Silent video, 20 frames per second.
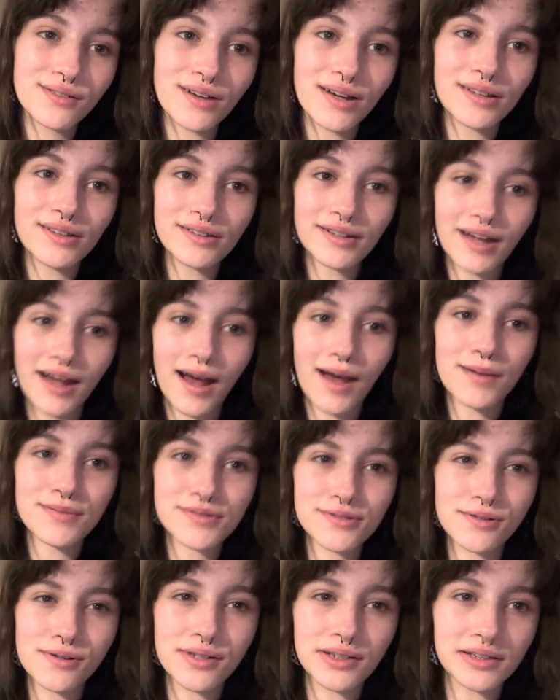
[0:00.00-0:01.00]
I look
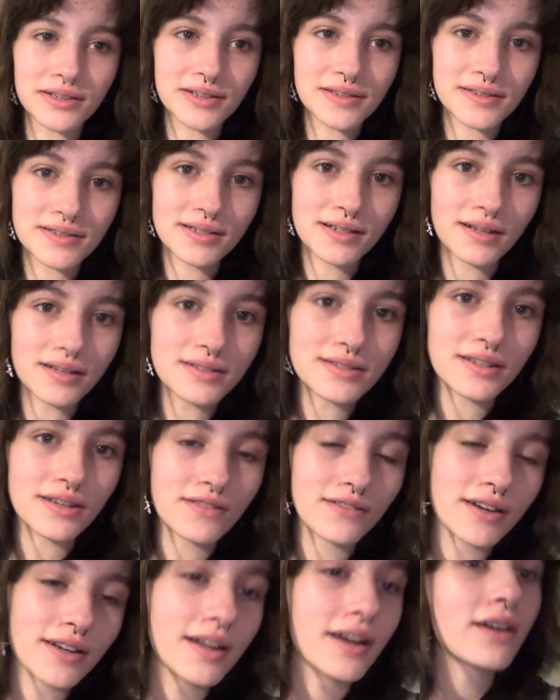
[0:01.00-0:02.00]
absolutely disgusting
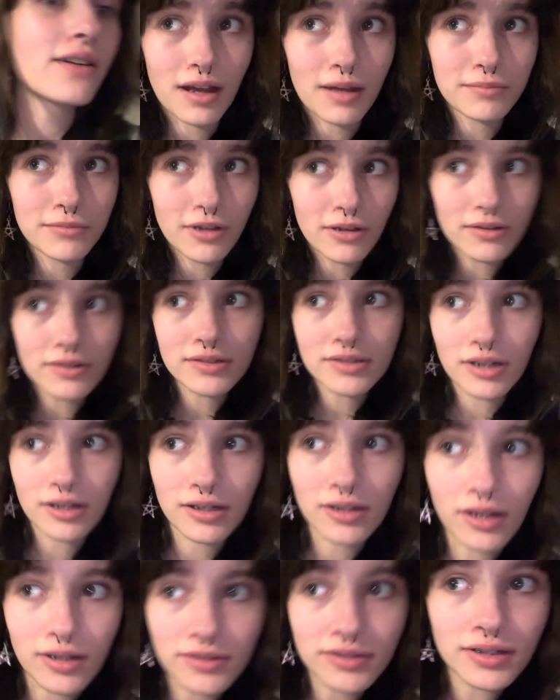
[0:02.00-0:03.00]
right now. I'm going to
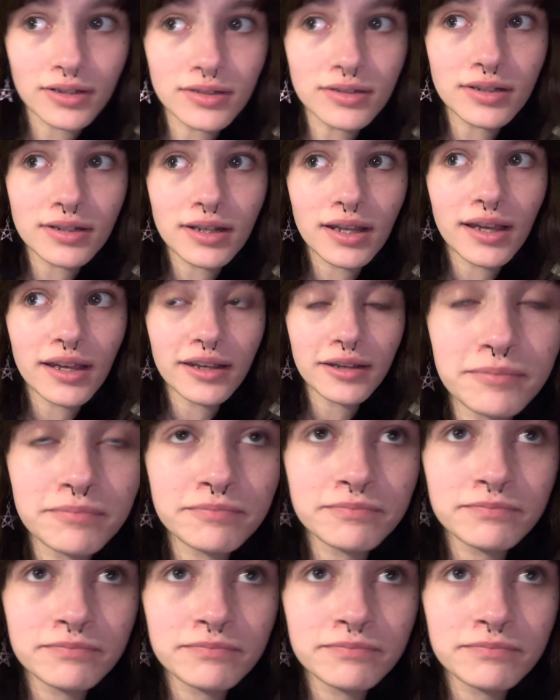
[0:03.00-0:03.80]
London today.